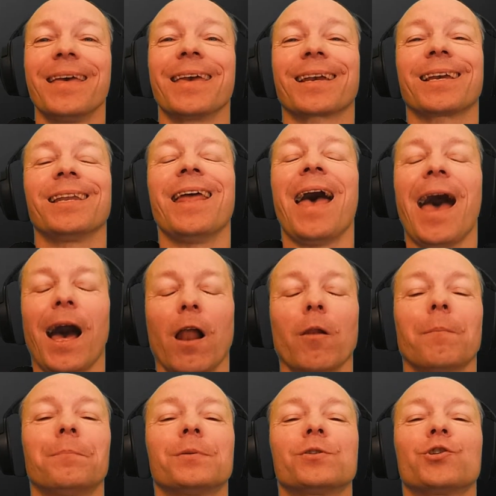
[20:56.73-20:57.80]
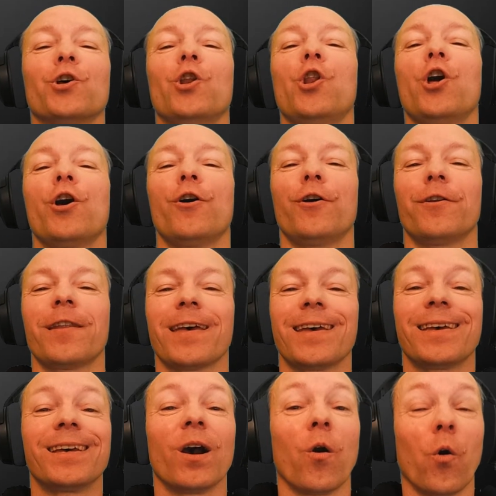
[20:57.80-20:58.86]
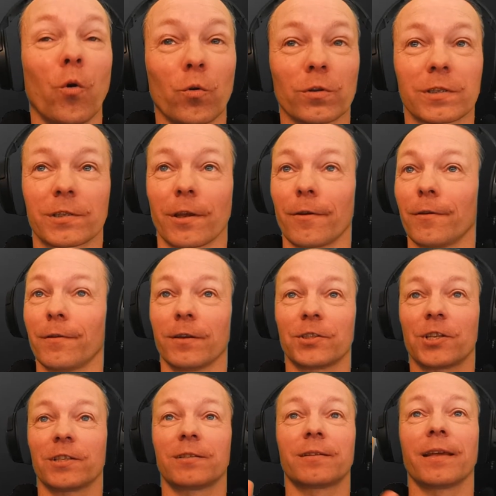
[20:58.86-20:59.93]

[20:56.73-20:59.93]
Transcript: it can help to learn also, not just